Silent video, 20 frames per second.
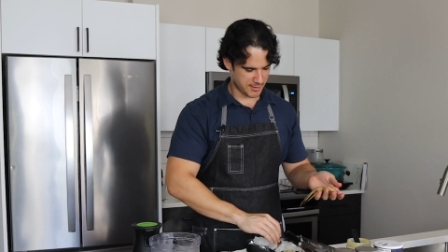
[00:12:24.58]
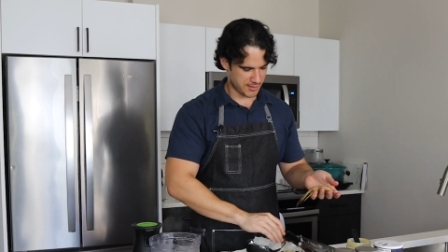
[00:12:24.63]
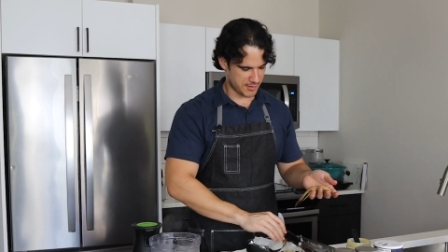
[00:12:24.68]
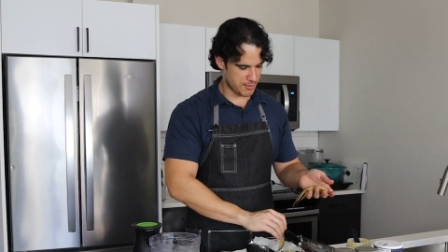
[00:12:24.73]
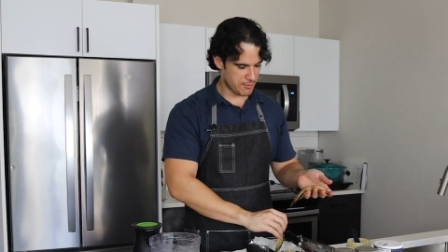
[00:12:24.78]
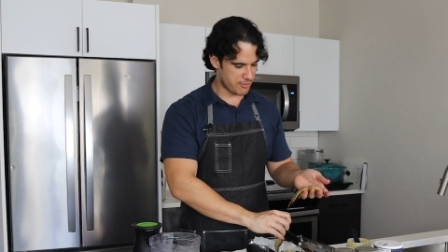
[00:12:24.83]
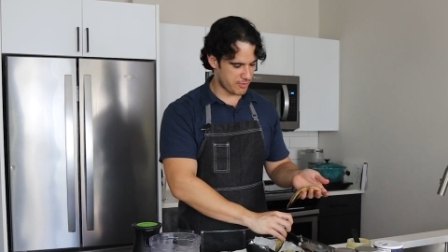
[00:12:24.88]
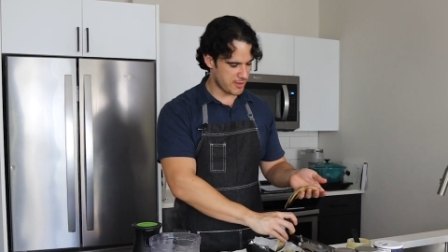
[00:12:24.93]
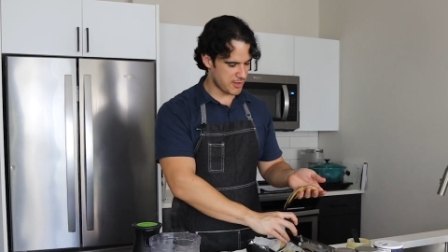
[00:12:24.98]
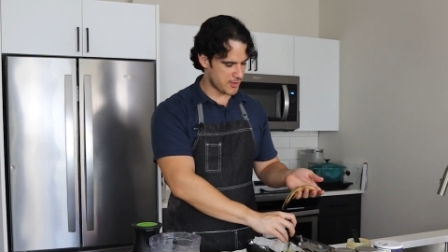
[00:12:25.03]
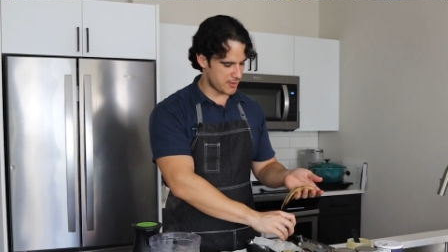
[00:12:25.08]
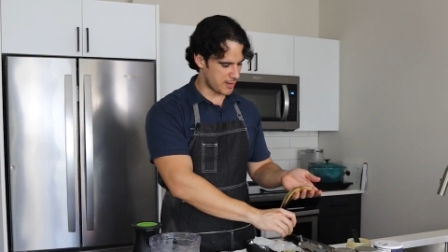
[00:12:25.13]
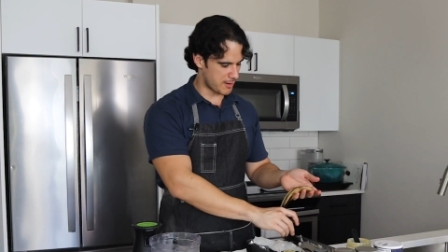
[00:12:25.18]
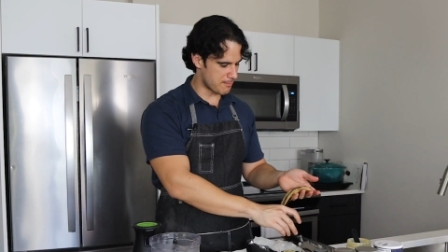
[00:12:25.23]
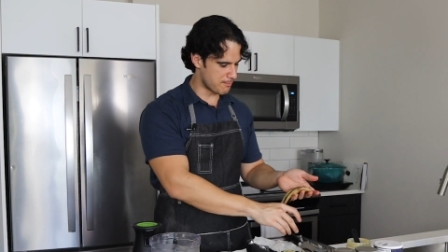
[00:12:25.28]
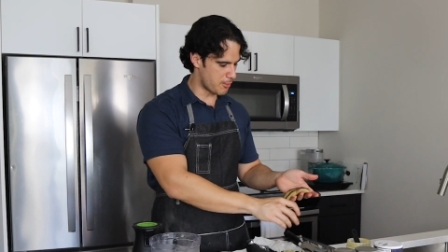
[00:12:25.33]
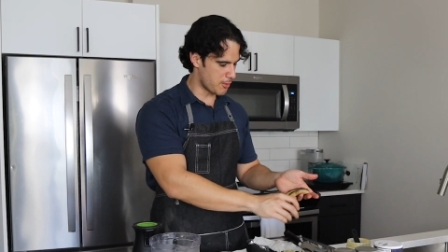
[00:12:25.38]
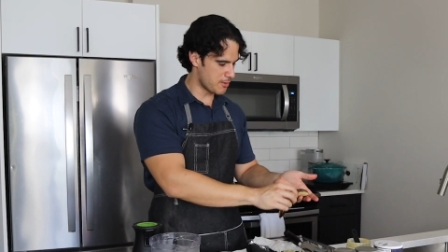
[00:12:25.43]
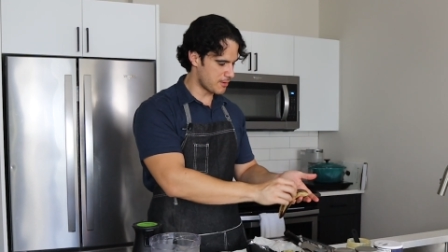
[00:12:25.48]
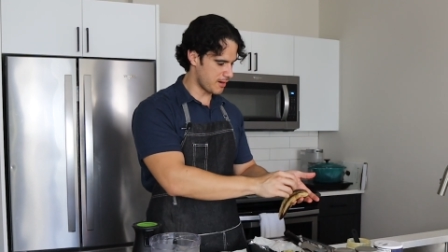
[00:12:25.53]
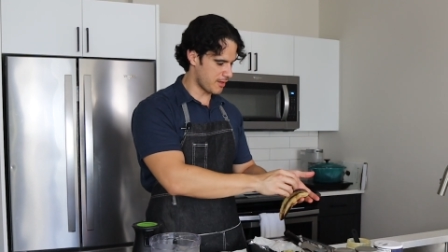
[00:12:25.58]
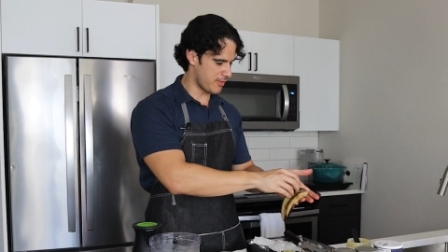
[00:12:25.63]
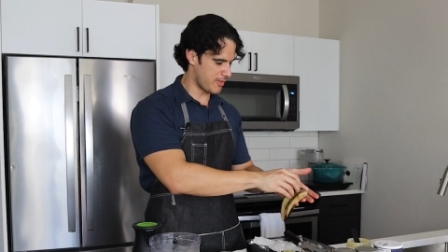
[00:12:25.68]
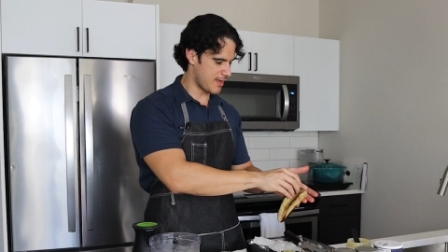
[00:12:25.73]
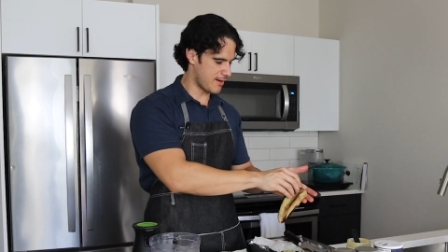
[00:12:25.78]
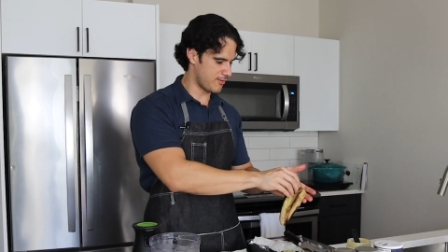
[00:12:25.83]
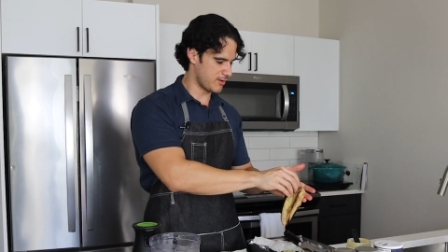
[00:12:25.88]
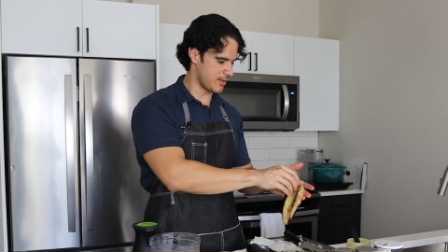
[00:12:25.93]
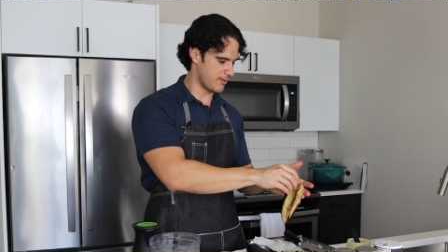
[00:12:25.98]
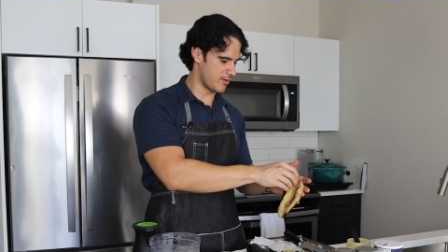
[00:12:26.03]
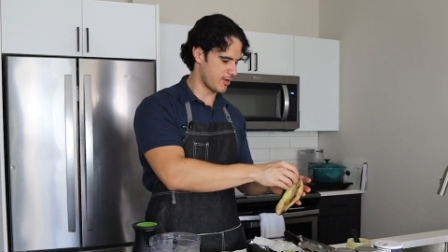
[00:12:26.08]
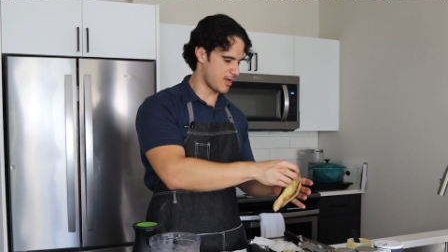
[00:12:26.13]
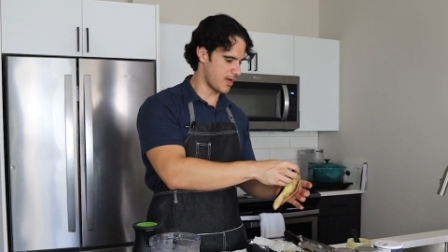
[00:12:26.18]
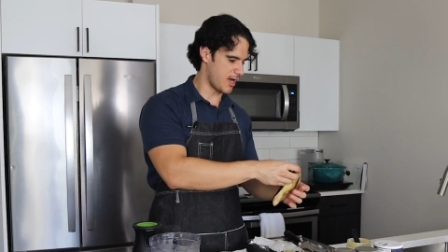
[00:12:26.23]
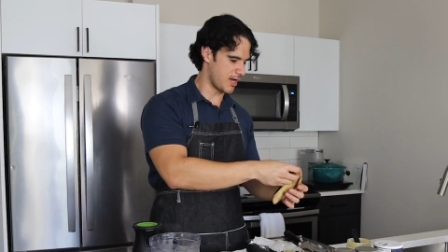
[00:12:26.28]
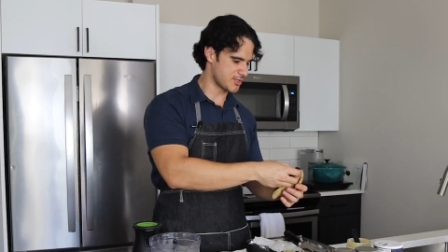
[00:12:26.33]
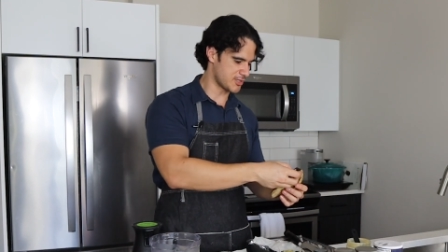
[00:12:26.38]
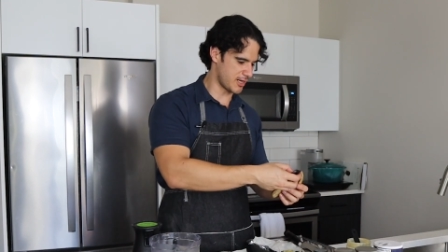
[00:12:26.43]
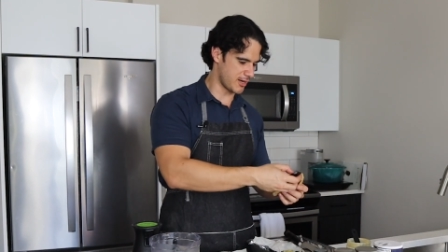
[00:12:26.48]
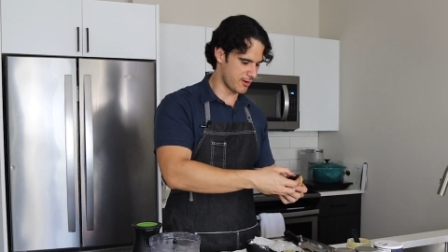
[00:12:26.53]
You think you're not burning the ever-loving
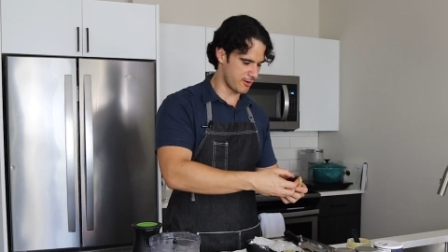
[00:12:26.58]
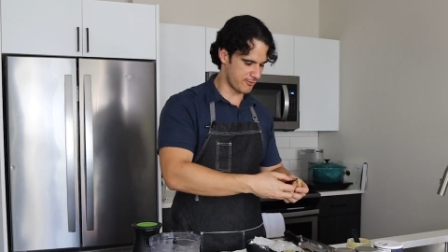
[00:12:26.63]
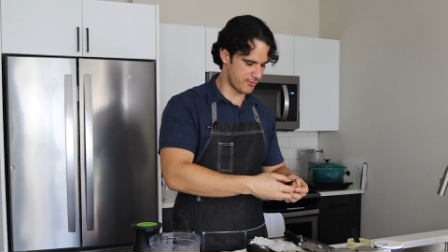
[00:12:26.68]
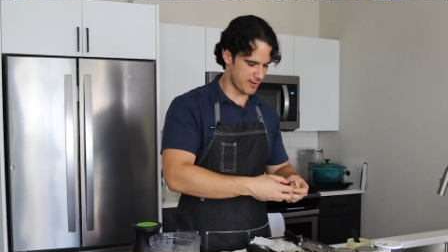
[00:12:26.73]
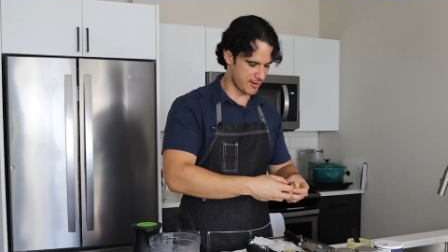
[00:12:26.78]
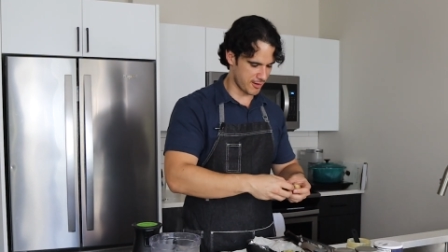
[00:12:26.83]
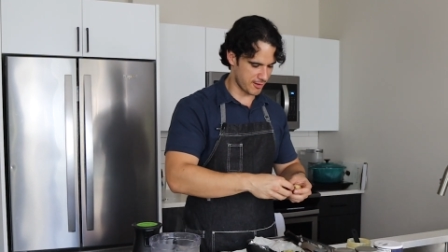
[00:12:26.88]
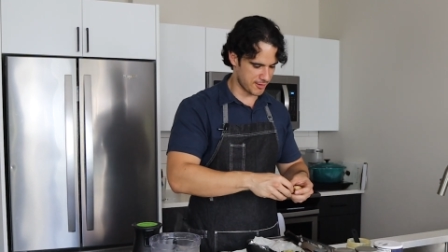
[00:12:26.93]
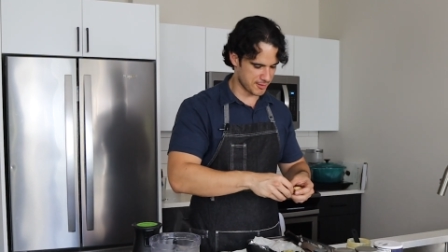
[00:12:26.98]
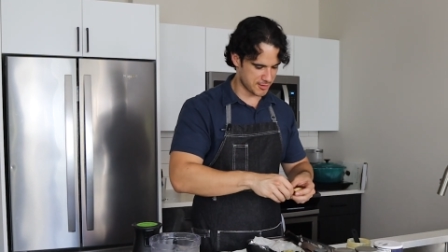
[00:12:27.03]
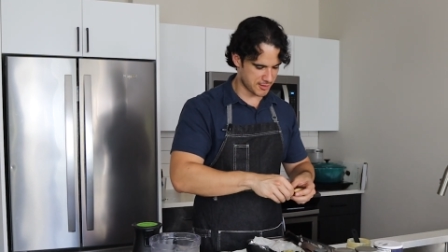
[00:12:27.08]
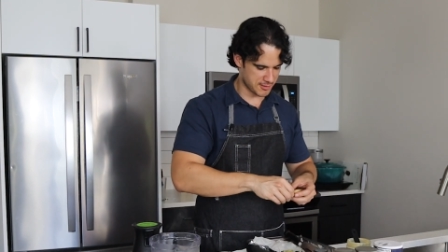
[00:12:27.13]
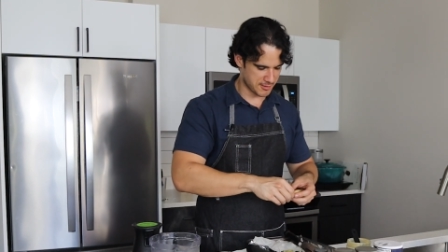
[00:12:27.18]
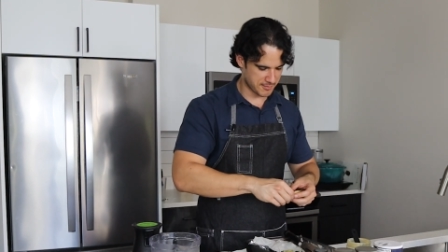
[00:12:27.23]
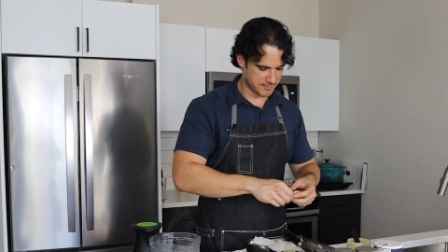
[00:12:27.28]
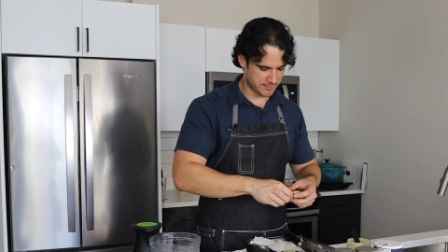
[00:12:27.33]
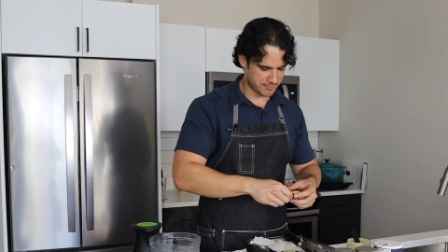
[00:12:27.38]
gosh out of your fingers,